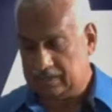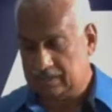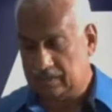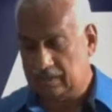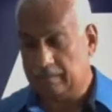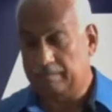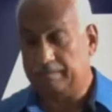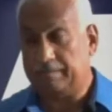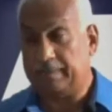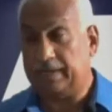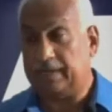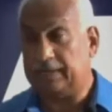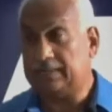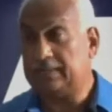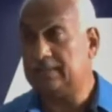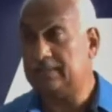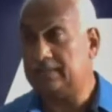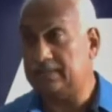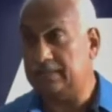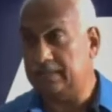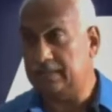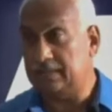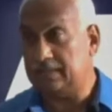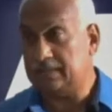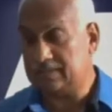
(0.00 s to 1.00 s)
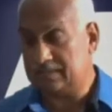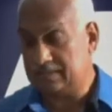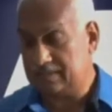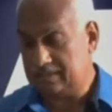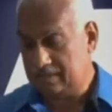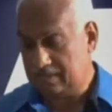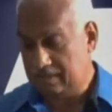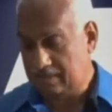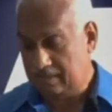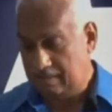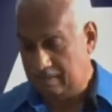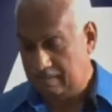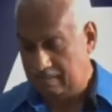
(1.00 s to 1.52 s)
to the part it takes
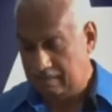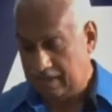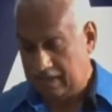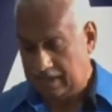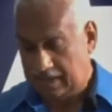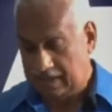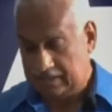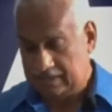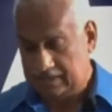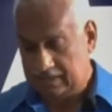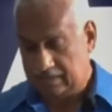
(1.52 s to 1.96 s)
as